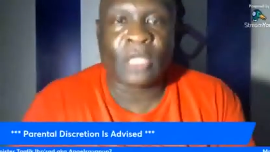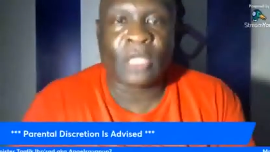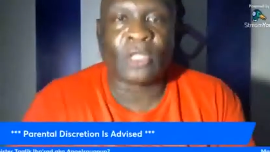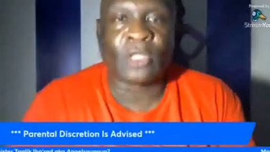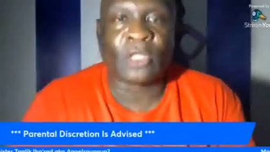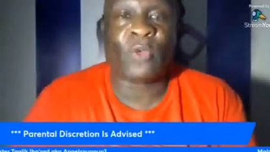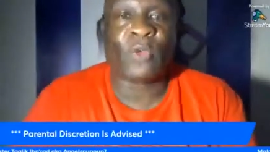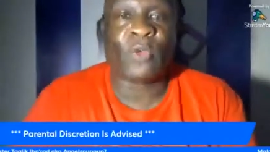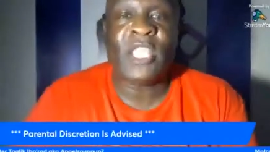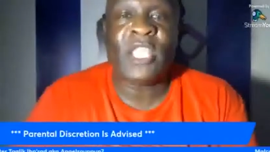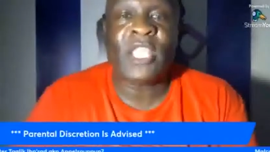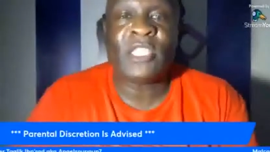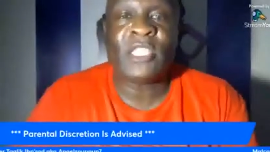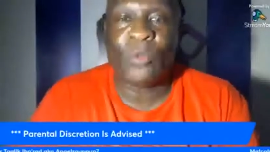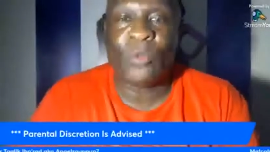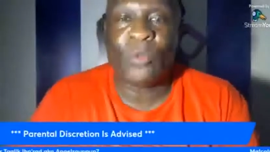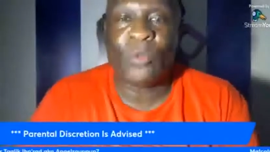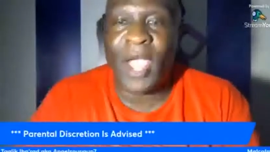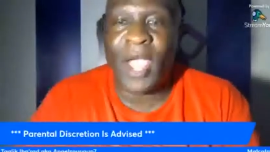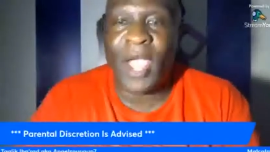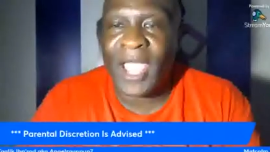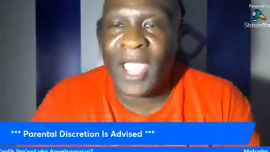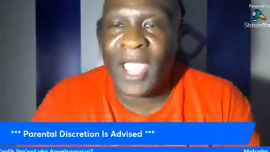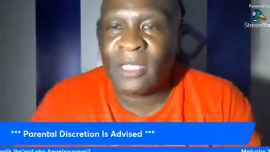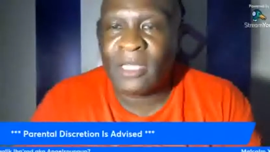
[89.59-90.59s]
The reason
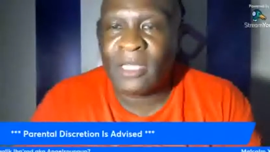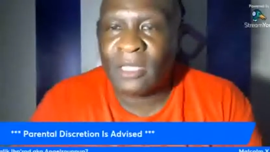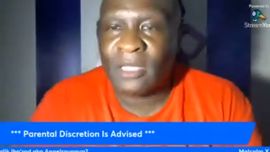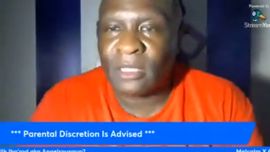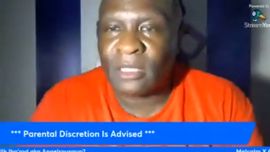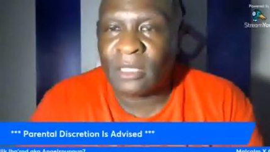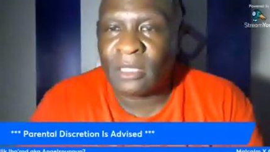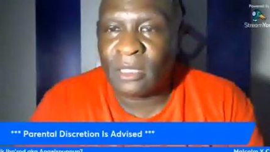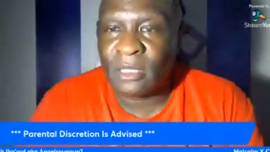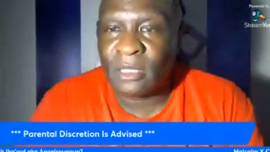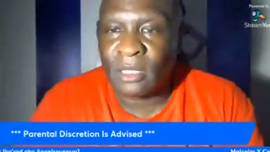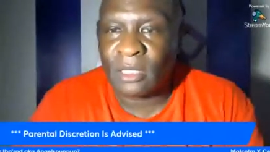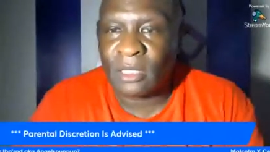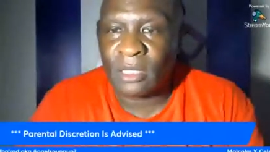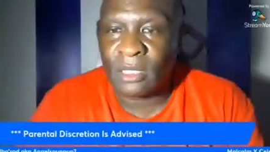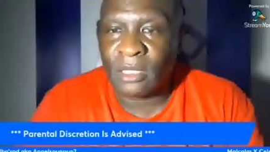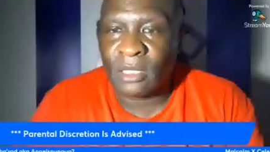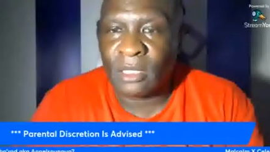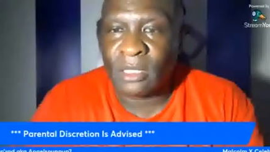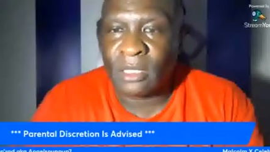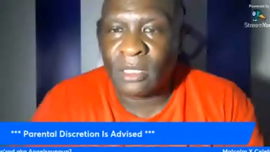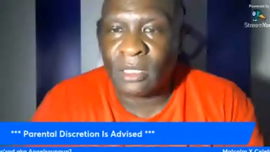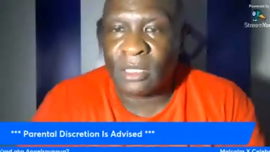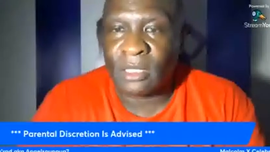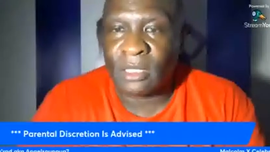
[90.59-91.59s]
why
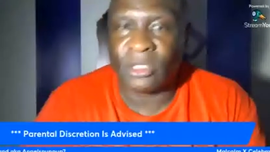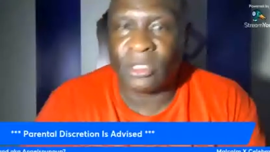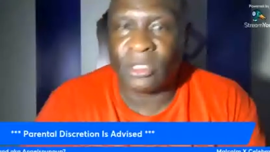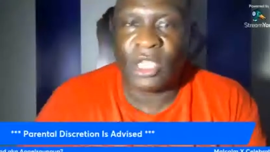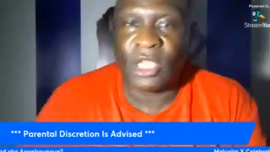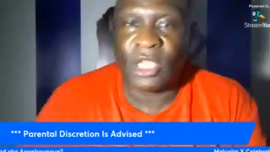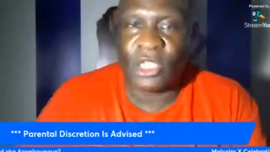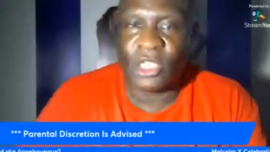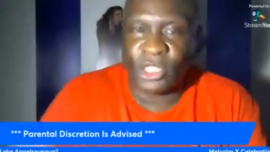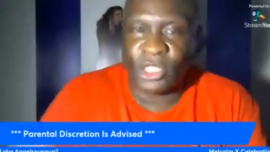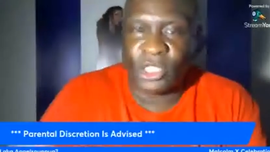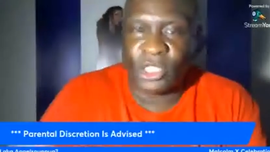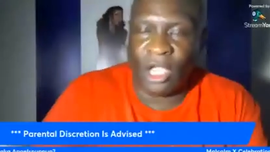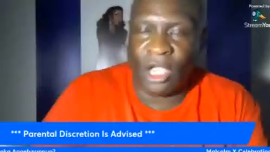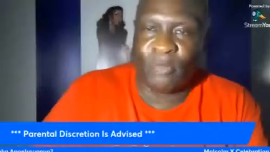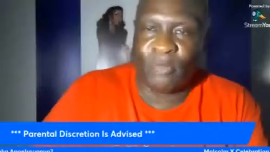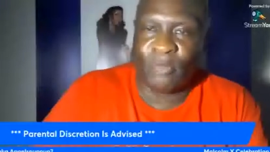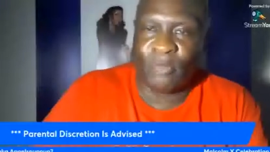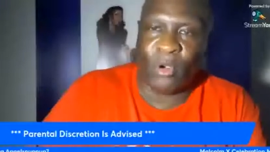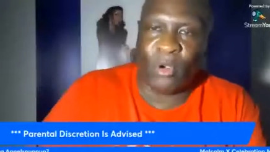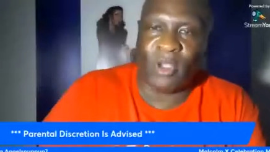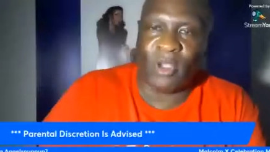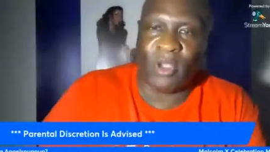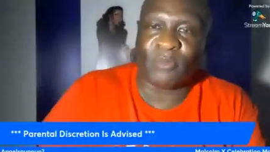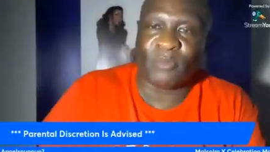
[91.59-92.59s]
these young
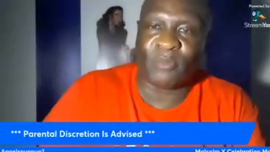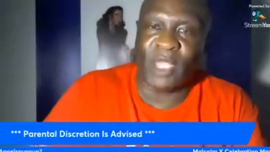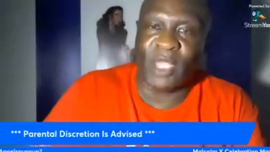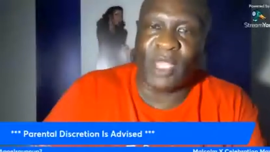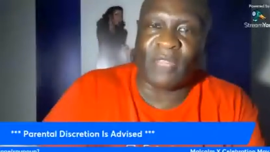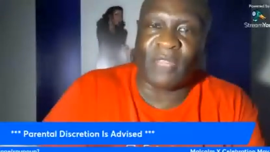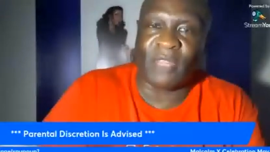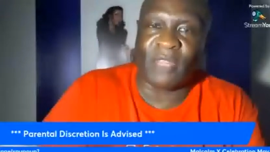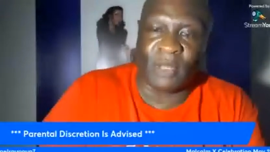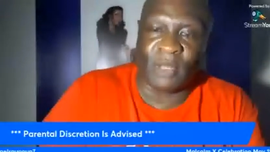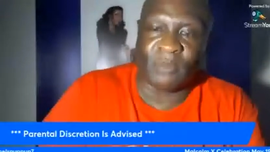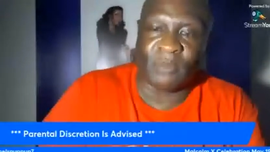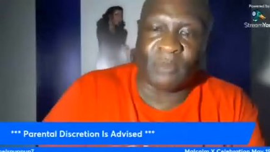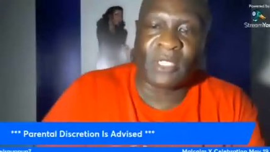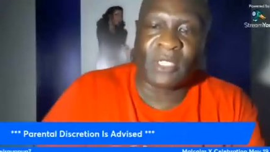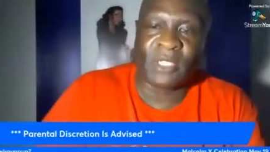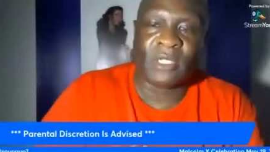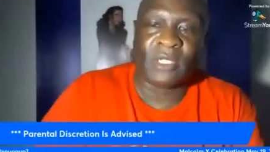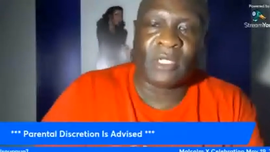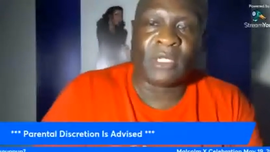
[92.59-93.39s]
boys, many of them,